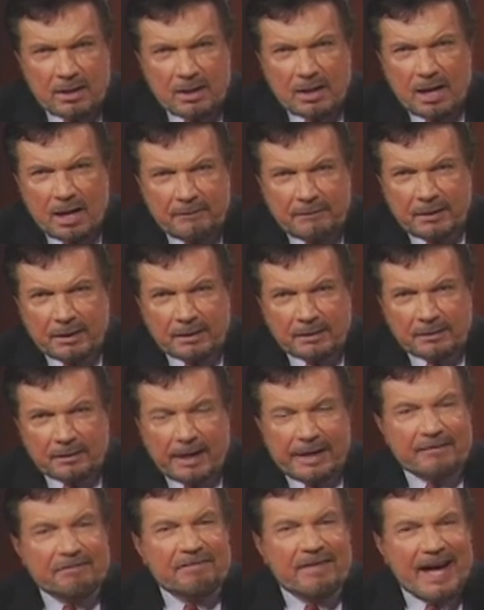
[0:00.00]
a covenant,
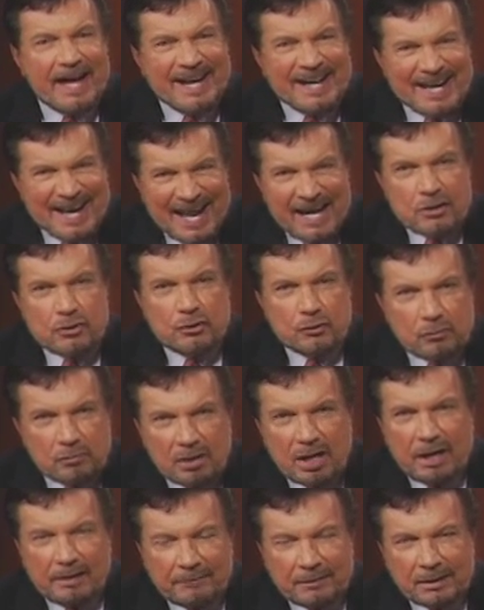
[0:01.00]
a financial
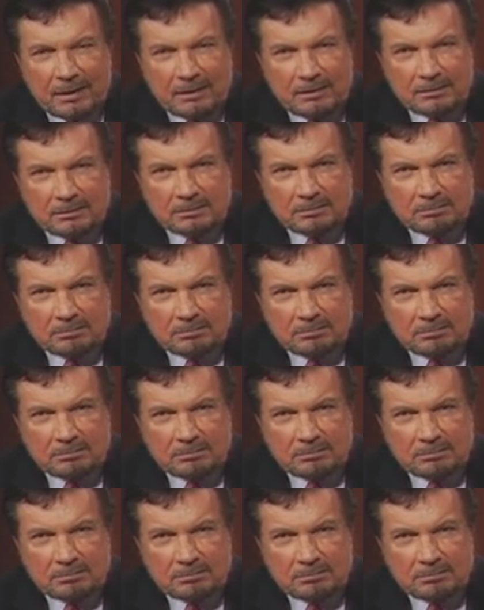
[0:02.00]
covenant.